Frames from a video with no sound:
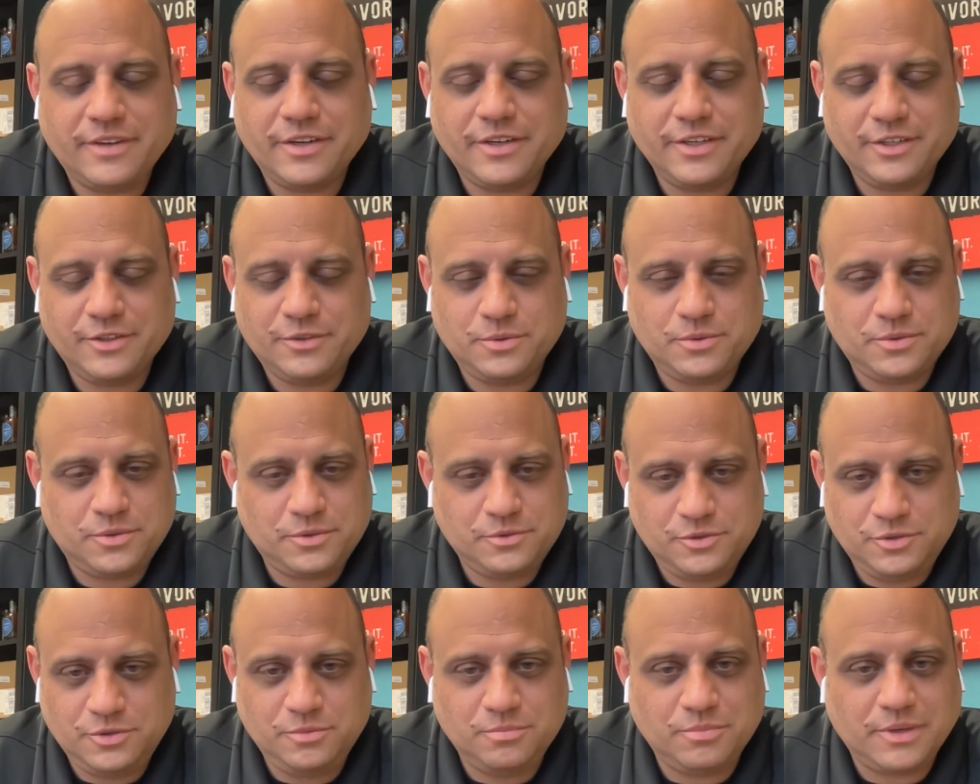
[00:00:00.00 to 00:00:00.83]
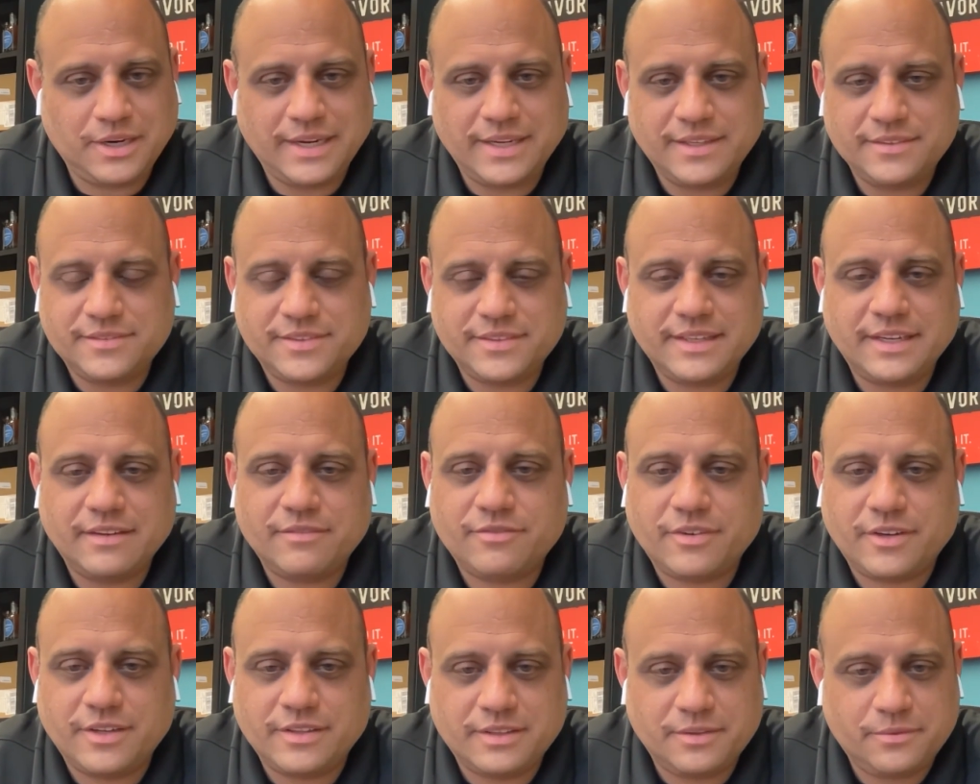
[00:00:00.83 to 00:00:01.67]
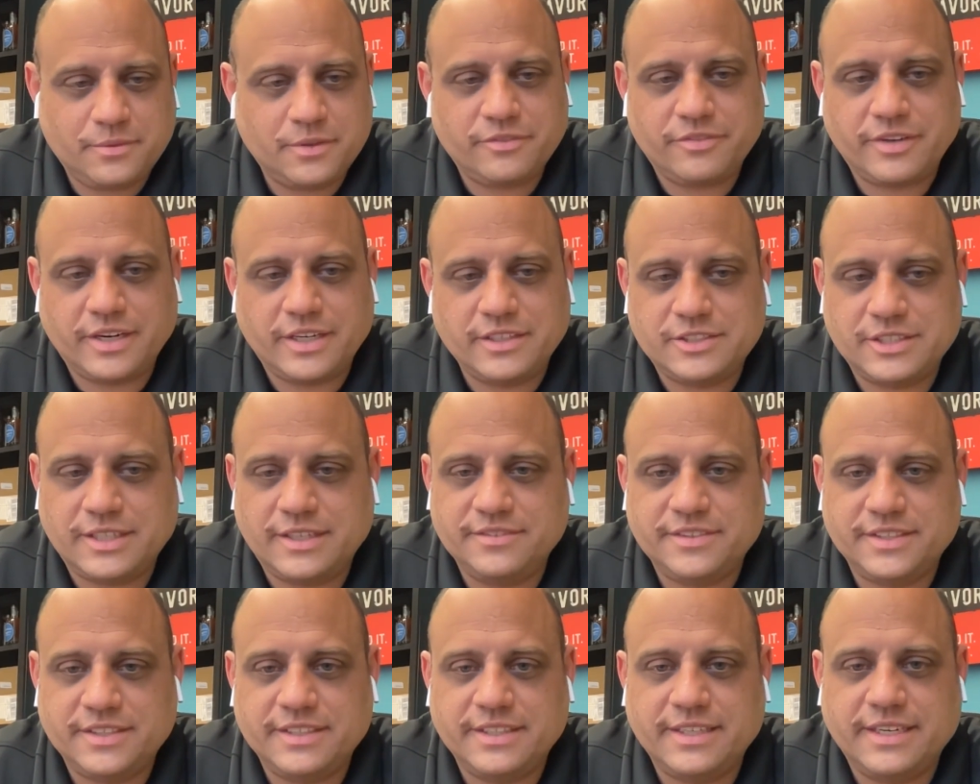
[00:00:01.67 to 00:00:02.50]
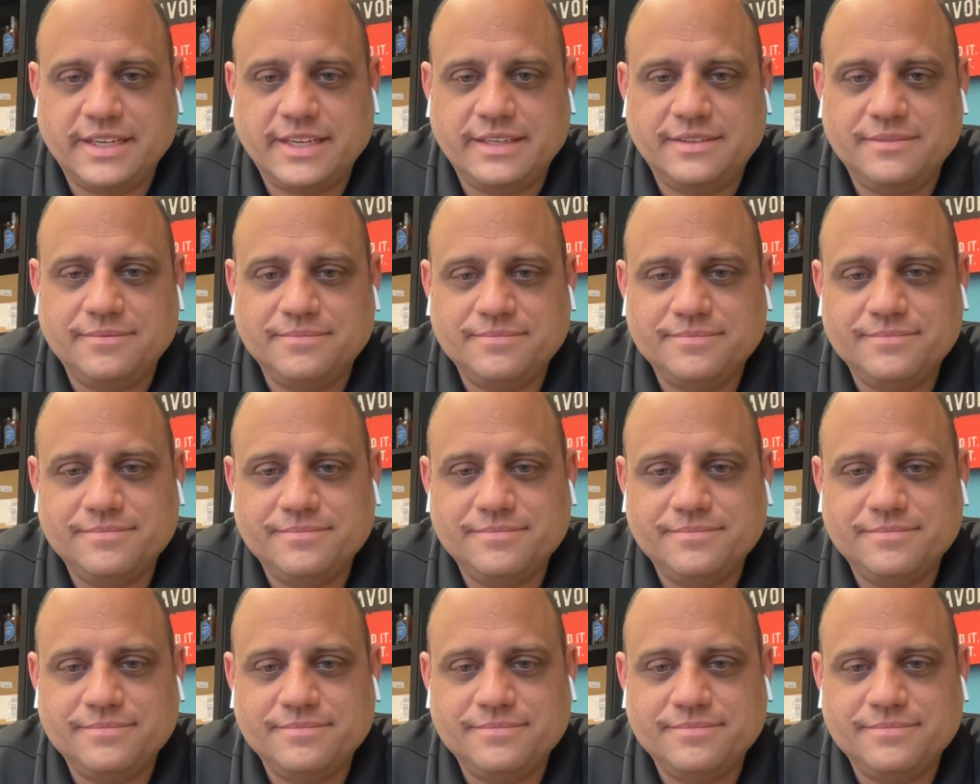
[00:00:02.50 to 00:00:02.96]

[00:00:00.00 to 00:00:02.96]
very cool two brands in that front that we're franchising today.